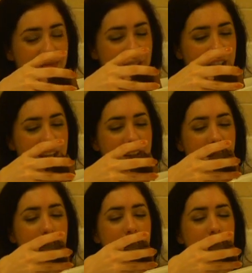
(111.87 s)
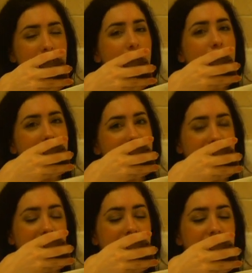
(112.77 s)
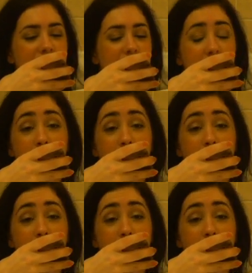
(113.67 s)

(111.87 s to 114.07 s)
Really, he was excited.